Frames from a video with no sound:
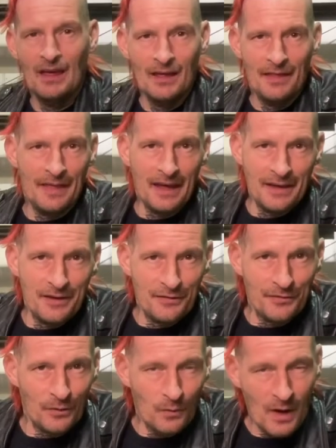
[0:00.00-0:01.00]
Thank you
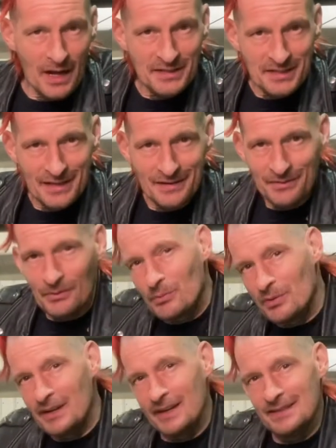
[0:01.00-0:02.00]
for watching.
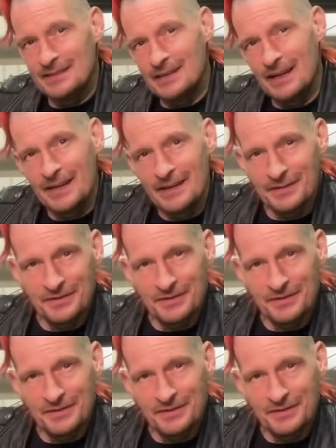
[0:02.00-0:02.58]
Please like and